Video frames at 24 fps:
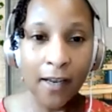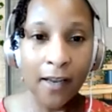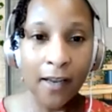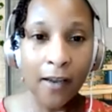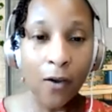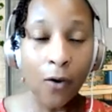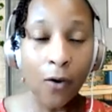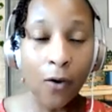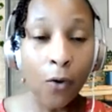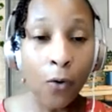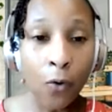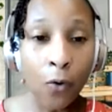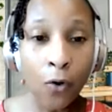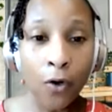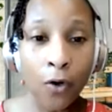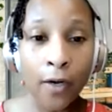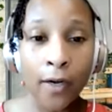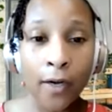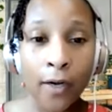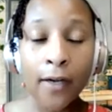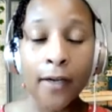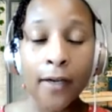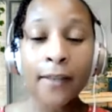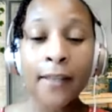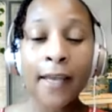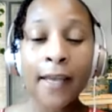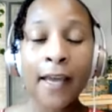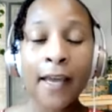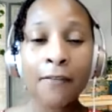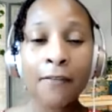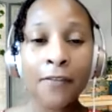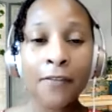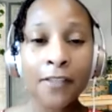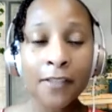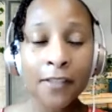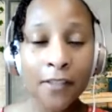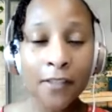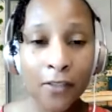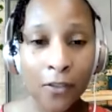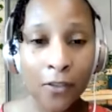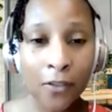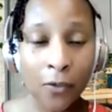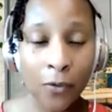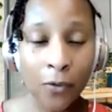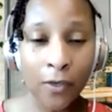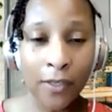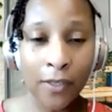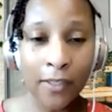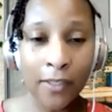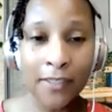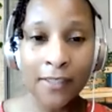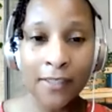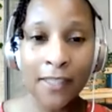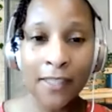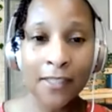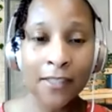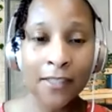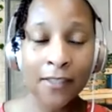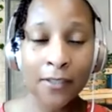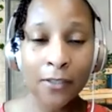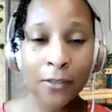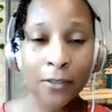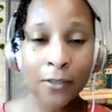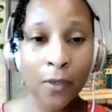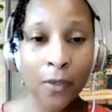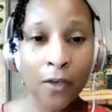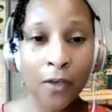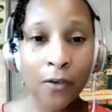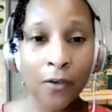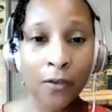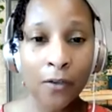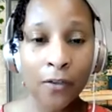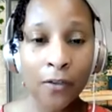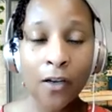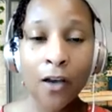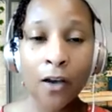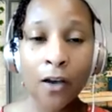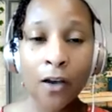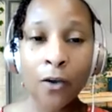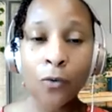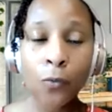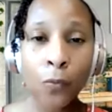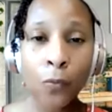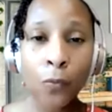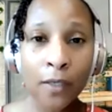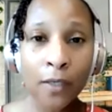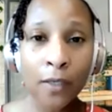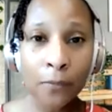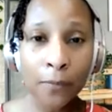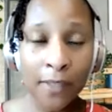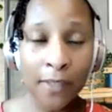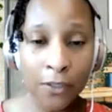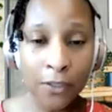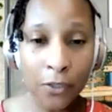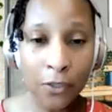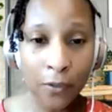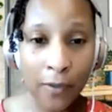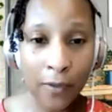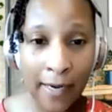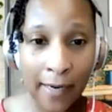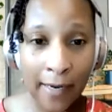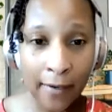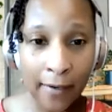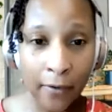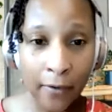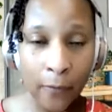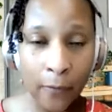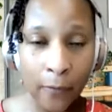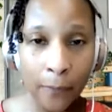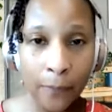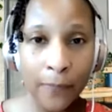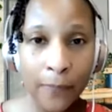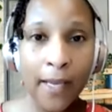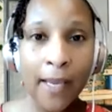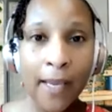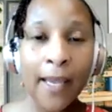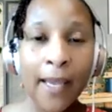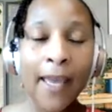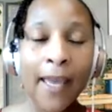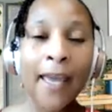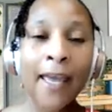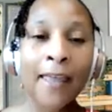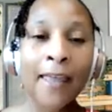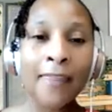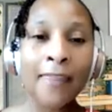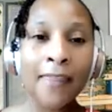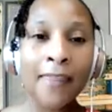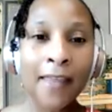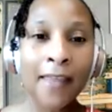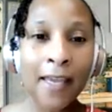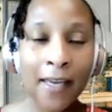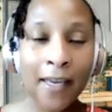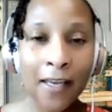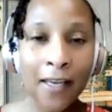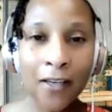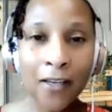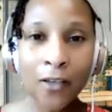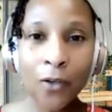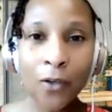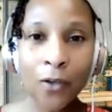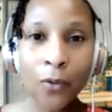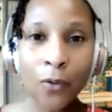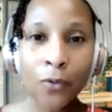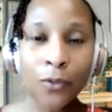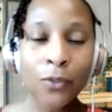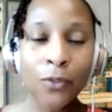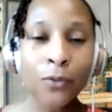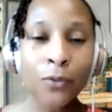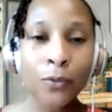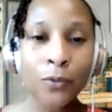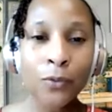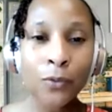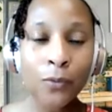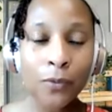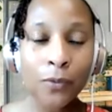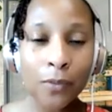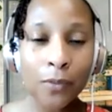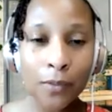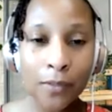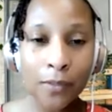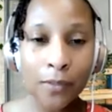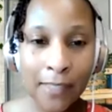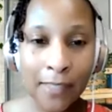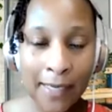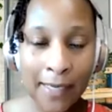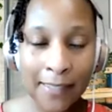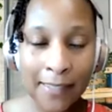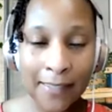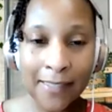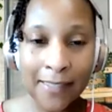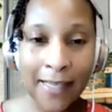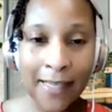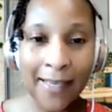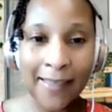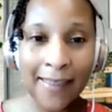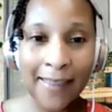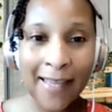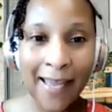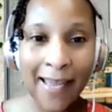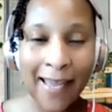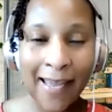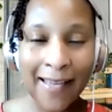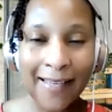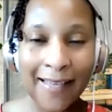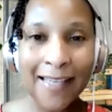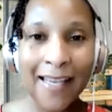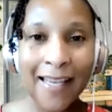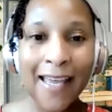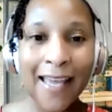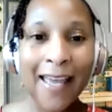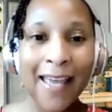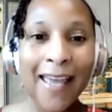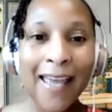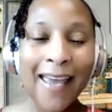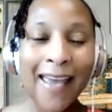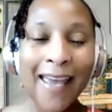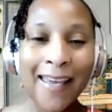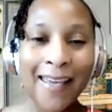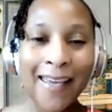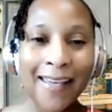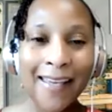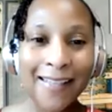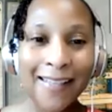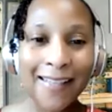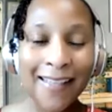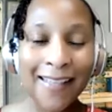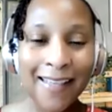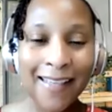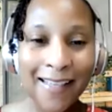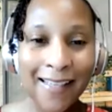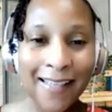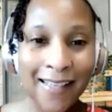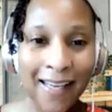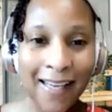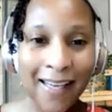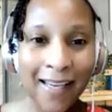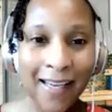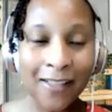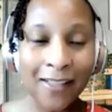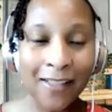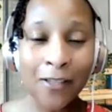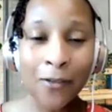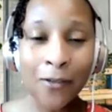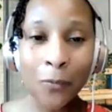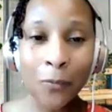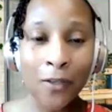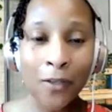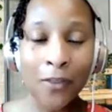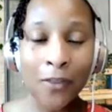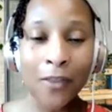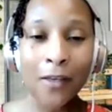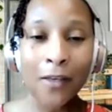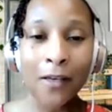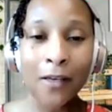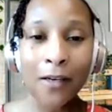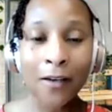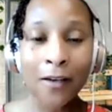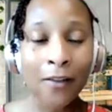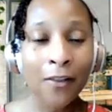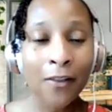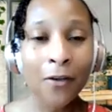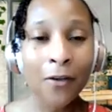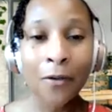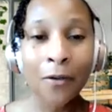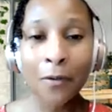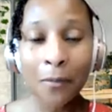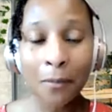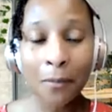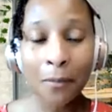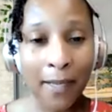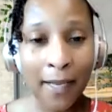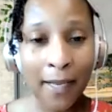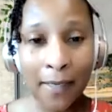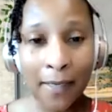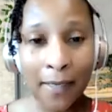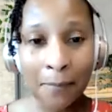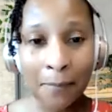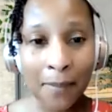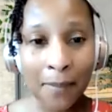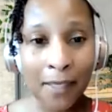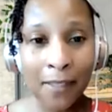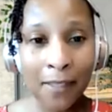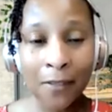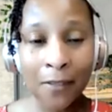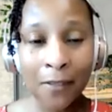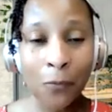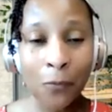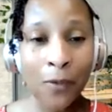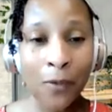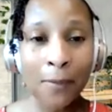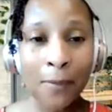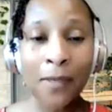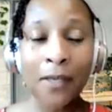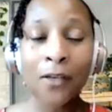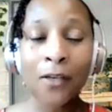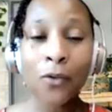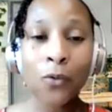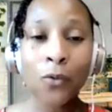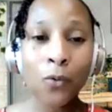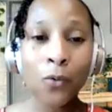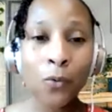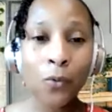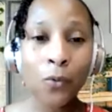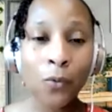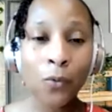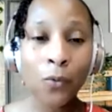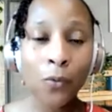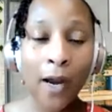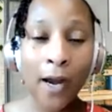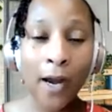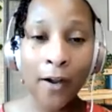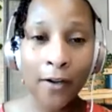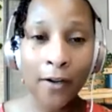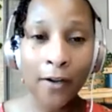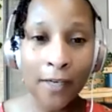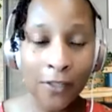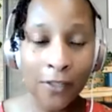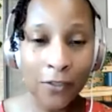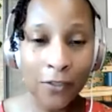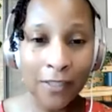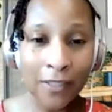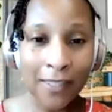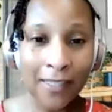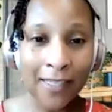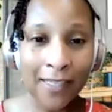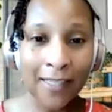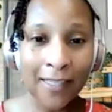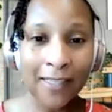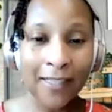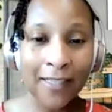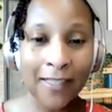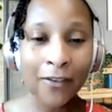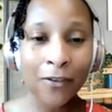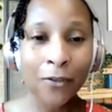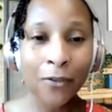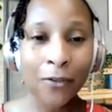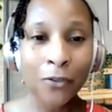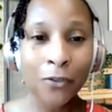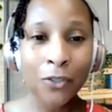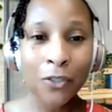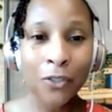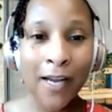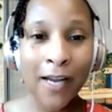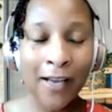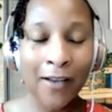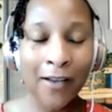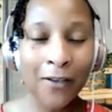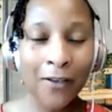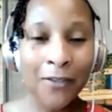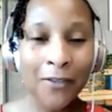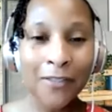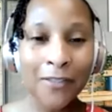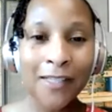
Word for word: or they have a sister organization as well called We Trial. And they can go to sites like that and get connected with other Black men and women who are interested in clinical trials.